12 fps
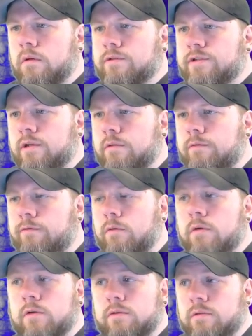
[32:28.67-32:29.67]
So
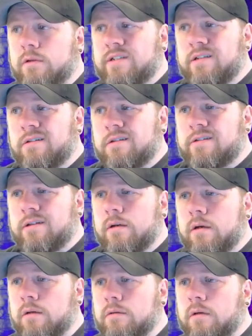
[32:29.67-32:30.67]
4 is 1, 0,
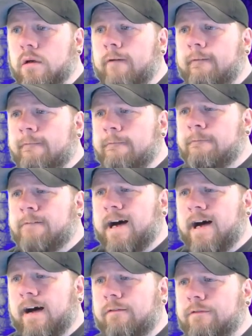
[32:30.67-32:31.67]
0.
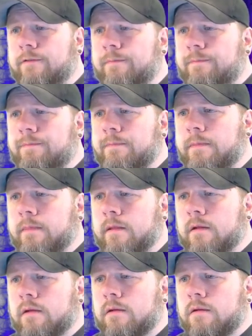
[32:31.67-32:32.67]
5,
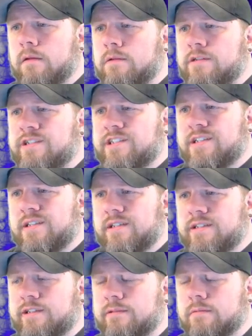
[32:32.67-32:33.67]

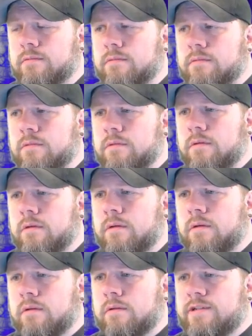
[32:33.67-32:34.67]
6,
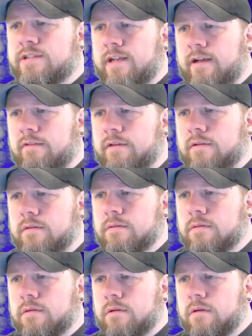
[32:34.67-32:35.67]
7.
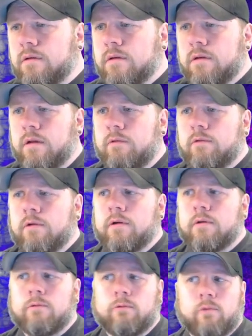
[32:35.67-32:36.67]
Then
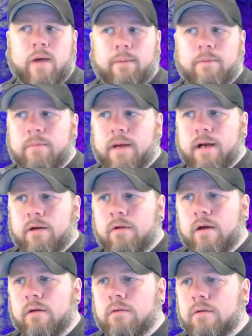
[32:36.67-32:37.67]
we're wrapping back
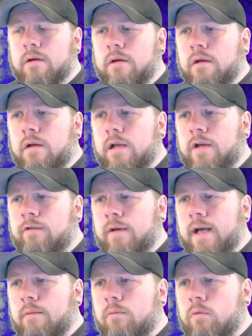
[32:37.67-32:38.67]
around. If
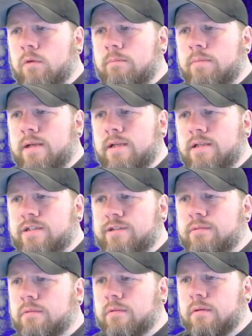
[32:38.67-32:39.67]
we have more bits,
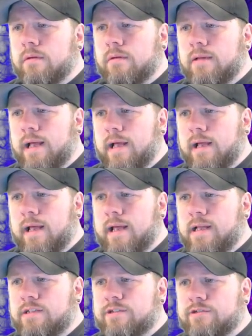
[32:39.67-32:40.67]
that
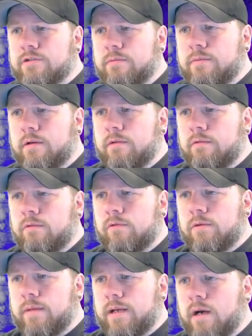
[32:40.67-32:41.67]
extra bit
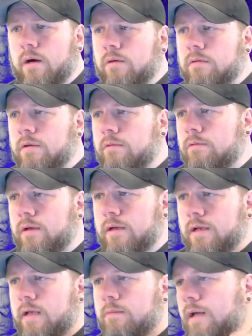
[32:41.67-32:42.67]
would be on, and we
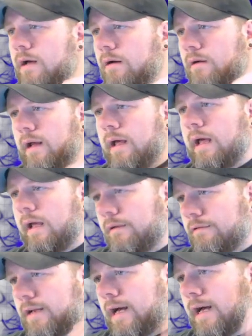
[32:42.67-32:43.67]
could keep counting 8,
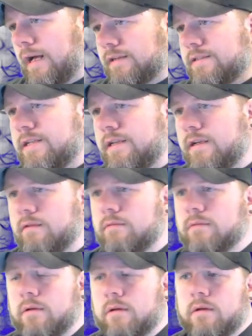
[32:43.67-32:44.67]
9,
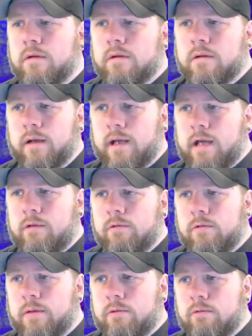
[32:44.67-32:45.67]
10. Like 8
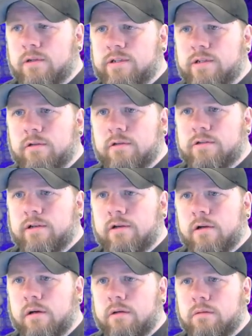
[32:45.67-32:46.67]
would be 1, 0,
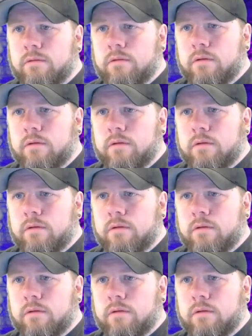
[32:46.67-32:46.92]
0.